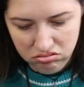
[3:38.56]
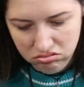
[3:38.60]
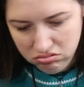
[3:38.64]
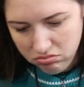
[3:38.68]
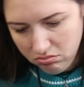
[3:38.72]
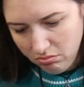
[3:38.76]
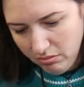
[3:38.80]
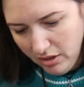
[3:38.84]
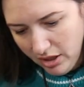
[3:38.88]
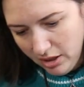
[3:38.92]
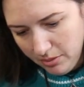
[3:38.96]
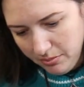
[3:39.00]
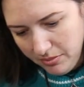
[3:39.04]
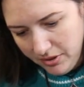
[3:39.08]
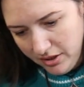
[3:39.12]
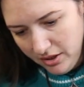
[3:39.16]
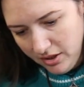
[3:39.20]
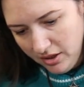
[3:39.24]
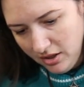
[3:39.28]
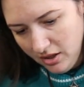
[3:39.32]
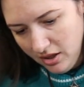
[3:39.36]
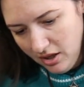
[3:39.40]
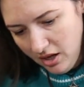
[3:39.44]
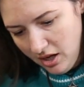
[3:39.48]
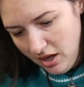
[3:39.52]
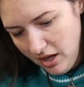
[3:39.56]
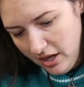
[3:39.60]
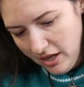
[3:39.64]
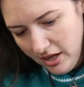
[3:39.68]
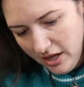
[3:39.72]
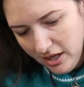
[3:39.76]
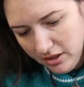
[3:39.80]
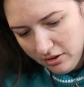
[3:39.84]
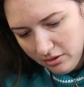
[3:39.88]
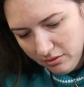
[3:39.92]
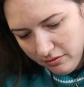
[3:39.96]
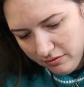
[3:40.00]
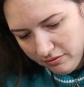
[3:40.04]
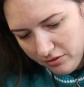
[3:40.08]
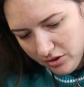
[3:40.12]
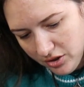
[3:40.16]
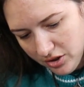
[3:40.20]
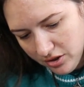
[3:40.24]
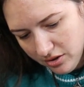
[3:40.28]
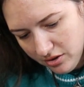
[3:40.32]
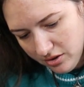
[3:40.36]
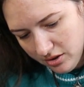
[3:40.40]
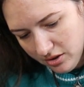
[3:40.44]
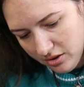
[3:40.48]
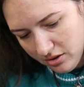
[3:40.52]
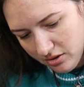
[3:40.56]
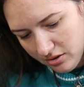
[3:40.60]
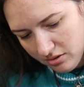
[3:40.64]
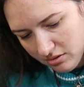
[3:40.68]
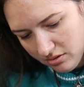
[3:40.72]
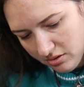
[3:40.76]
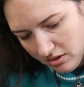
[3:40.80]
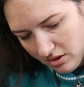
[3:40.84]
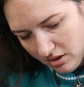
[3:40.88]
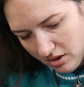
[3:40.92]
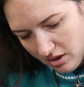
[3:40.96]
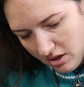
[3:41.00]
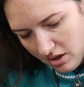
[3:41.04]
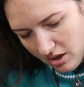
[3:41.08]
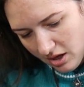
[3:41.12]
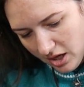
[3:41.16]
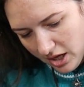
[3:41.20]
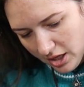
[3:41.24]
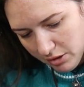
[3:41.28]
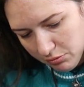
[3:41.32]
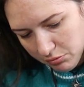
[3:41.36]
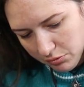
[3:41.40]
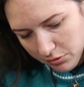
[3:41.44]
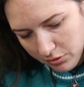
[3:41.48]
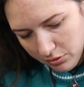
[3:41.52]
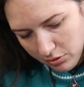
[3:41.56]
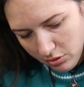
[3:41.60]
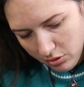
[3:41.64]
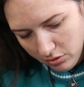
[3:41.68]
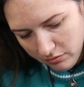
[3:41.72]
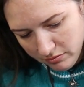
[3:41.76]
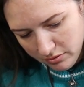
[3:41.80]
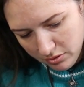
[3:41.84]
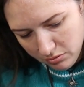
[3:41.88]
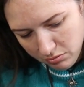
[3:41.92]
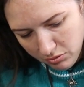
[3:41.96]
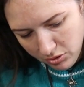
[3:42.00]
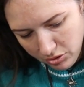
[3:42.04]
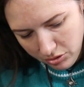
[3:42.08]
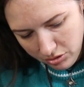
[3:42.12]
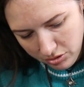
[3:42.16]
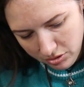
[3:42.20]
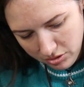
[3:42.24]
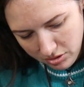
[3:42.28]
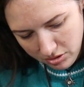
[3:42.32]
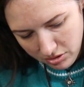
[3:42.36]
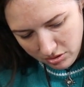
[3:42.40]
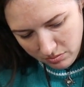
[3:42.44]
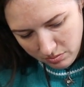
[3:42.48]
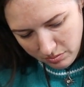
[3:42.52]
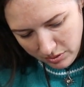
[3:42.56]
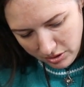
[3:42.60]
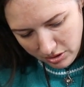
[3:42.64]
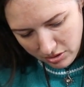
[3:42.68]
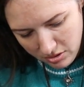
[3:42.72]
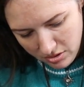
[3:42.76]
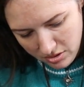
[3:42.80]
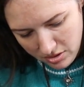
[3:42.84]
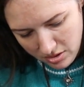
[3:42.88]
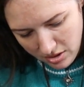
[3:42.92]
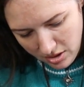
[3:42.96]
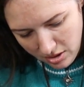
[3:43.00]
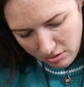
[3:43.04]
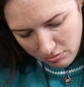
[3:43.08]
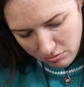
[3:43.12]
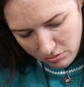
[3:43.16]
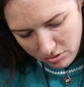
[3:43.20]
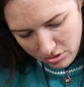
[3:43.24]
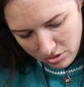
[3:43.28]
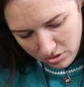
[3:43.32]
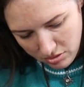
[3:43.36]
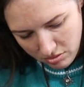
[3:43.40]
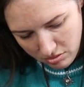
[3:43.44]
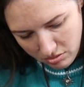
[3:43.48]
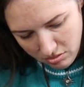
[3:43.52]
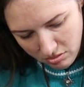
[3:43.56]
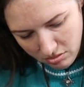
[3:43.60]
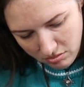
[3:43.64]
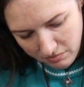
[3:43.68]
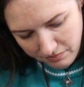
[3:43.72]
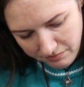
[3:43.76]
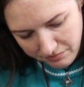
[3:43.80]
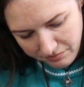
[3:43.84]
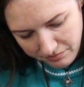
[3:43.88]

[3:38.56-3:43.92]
maybe I had the fear that I would overwater it, because I wasn't